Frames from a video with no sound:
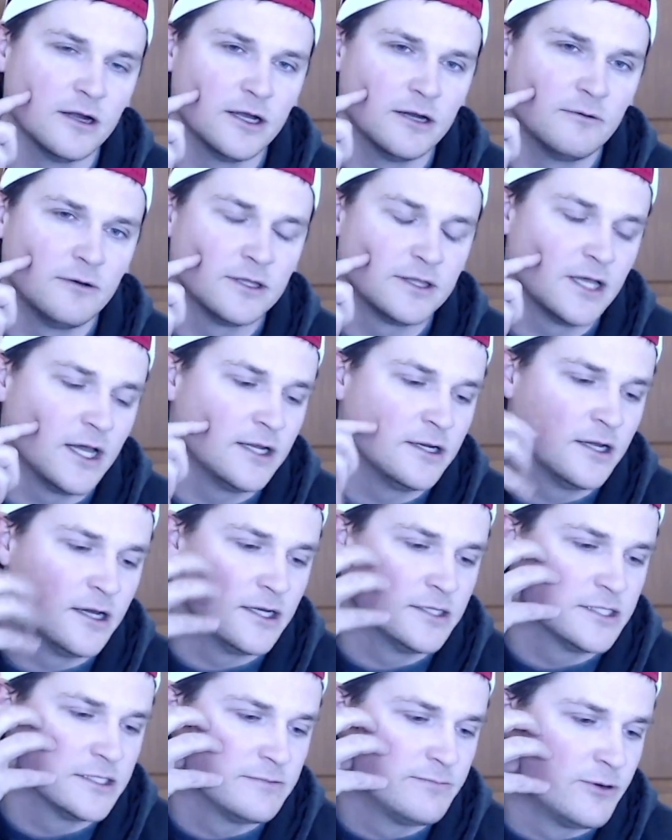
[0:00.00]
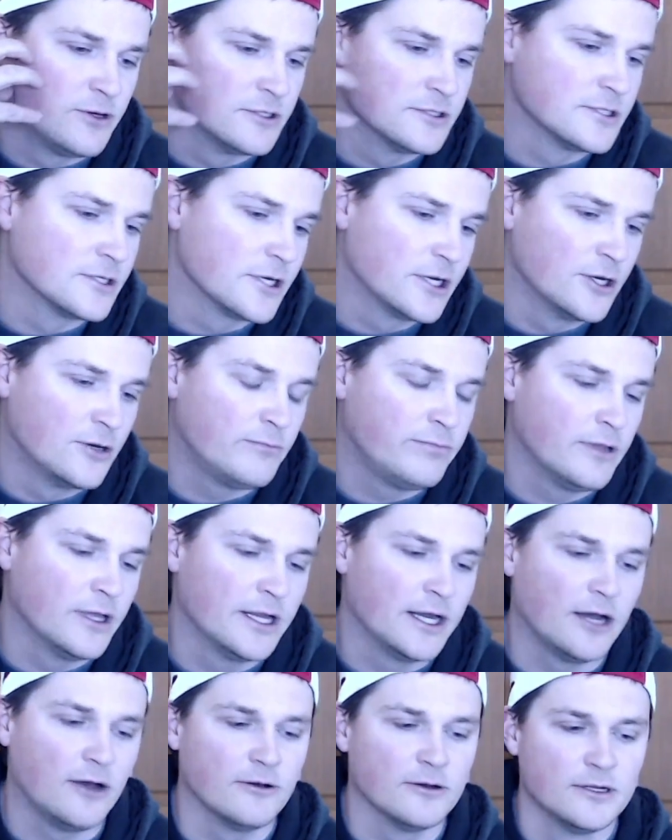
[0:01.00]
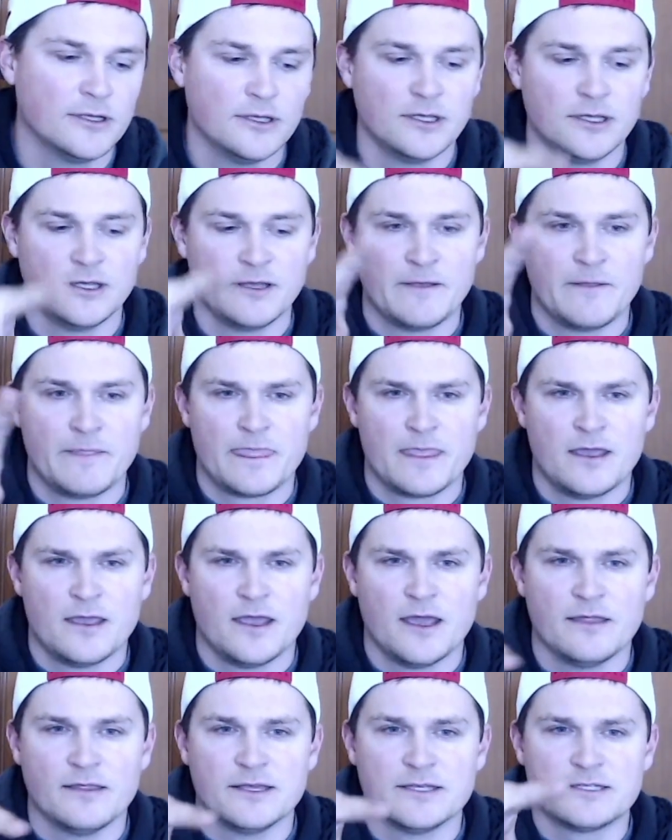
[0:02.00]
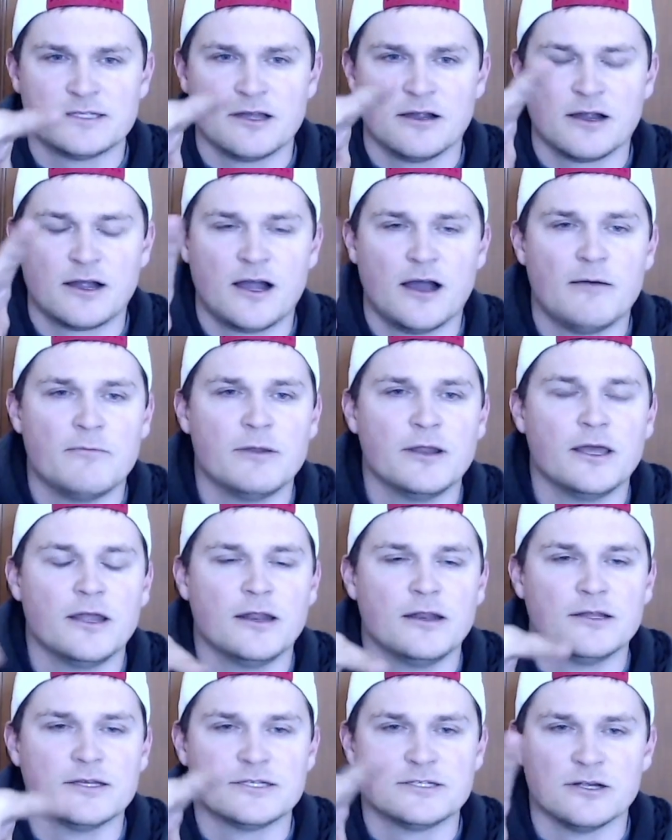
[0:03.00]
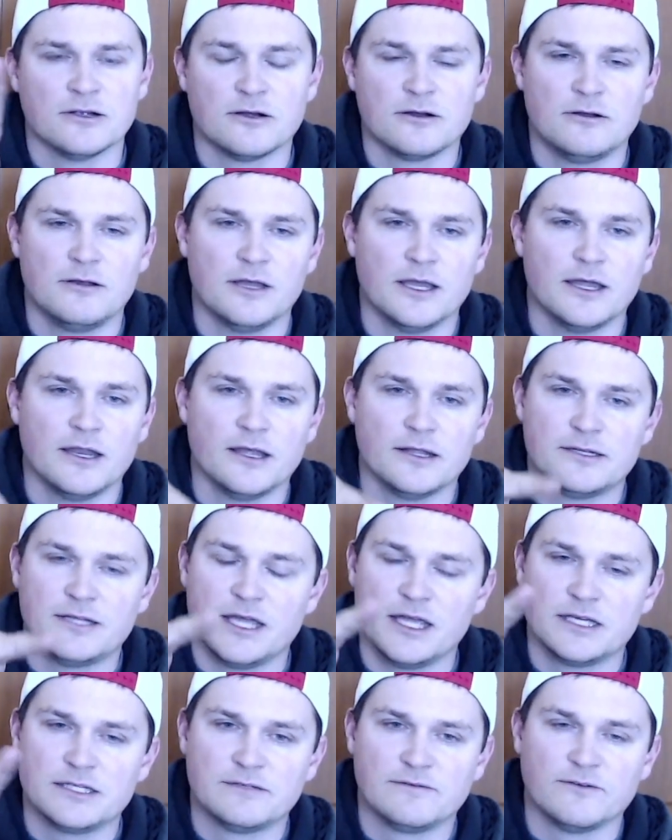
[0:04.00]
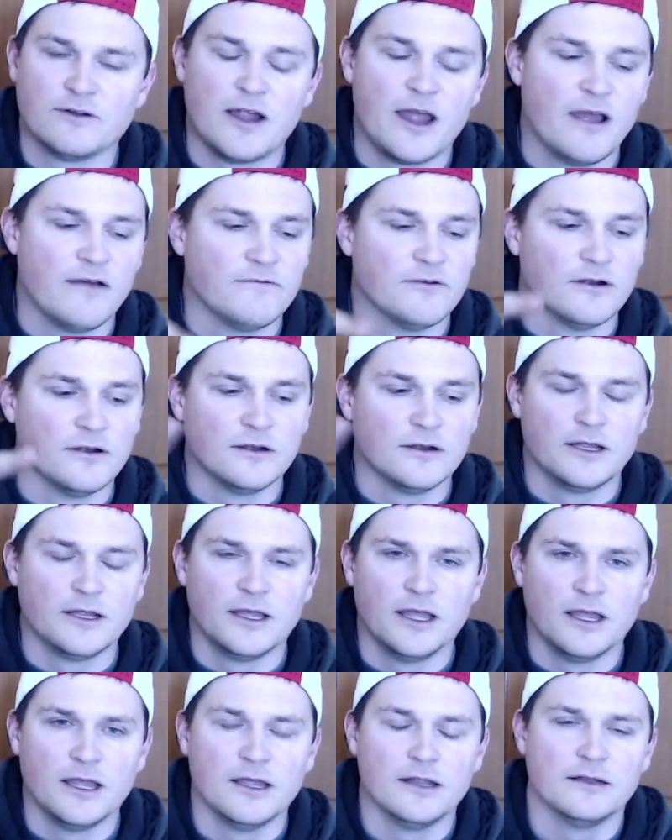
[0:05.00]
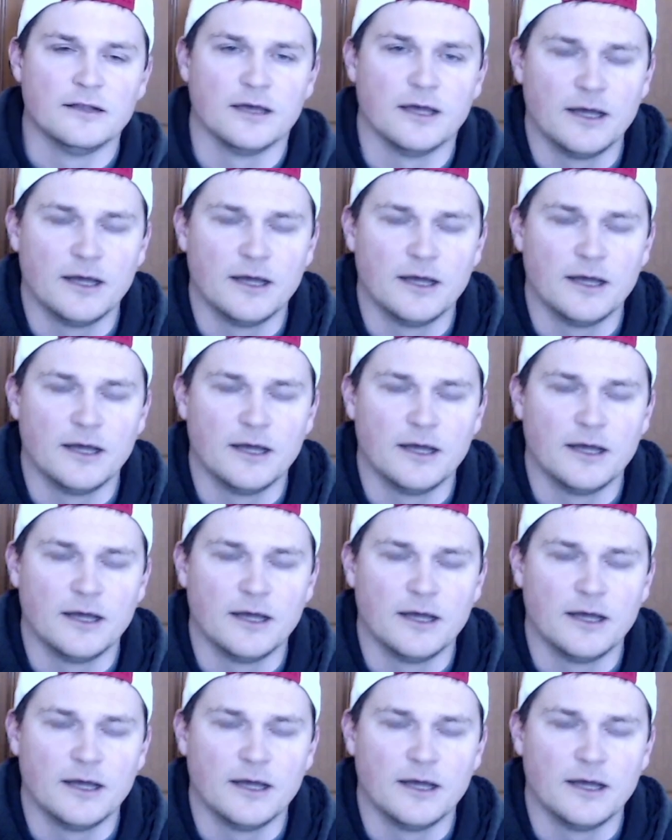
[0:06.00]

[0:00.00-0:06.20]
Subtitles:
And what that does is pulls the gill plate out, and they start coming in a circle, and it takes forever. And